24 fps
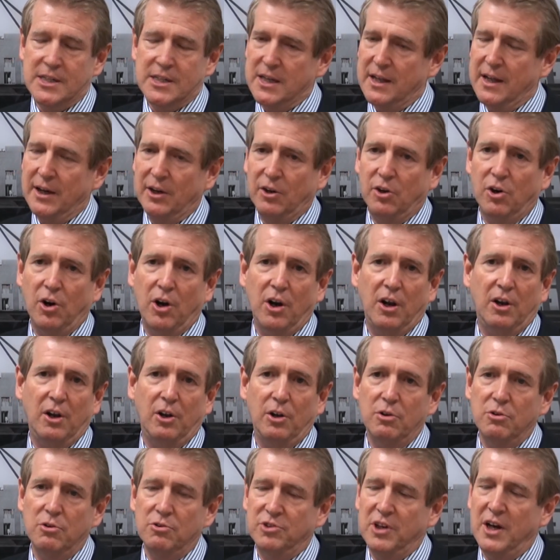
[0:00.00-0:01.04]
so they've got to
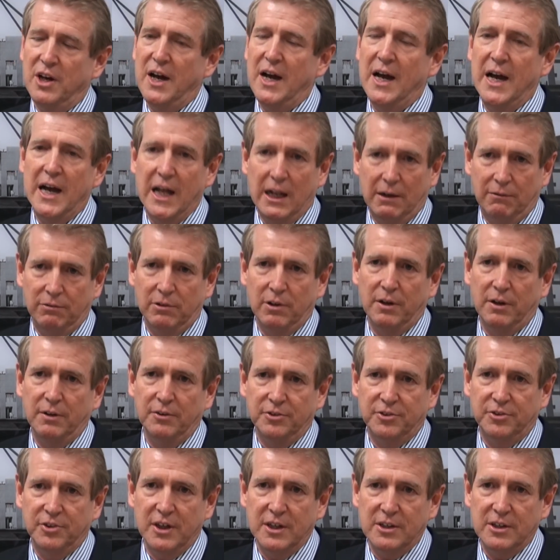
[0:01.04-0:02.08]
lose a hell of a lot
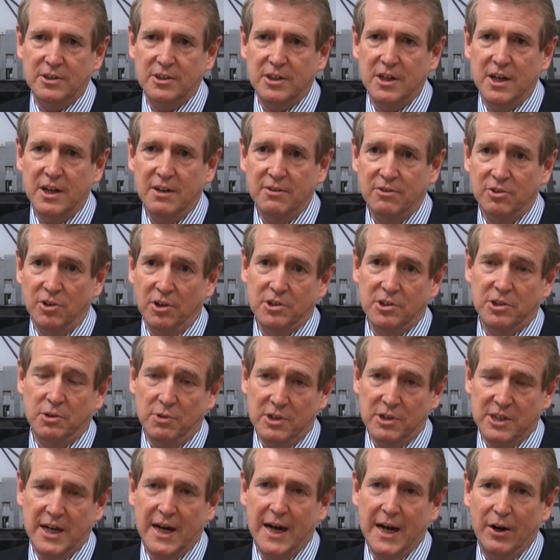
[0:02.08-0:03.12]
of seats not
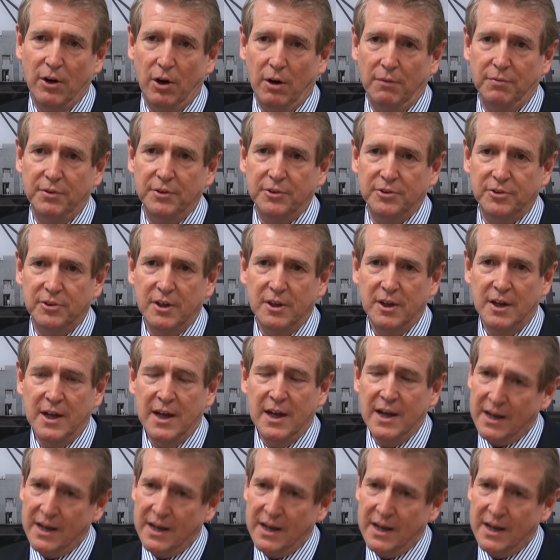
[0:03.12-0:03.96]
to retain office.